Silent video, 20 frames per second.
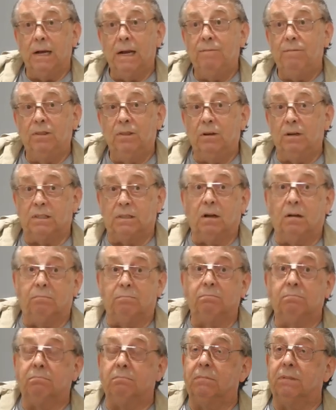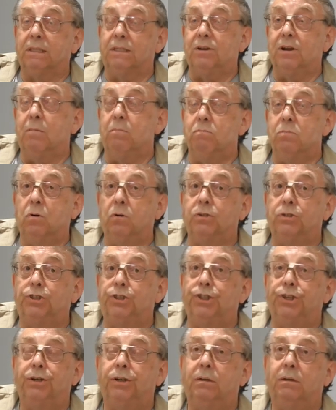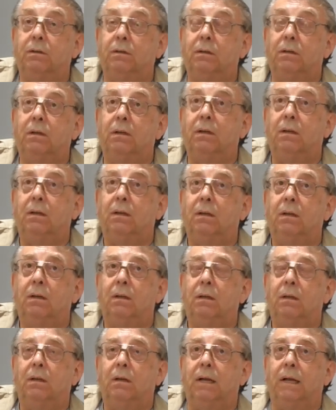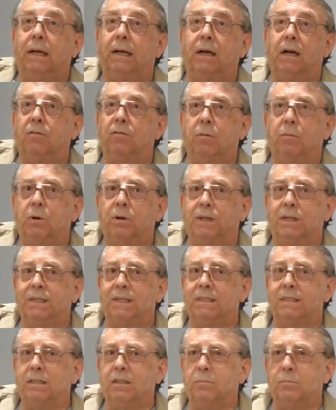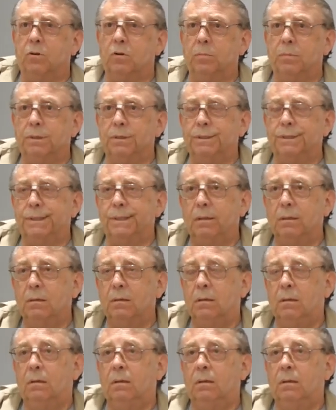And even though it's not much, I can't remember what it is at the moment.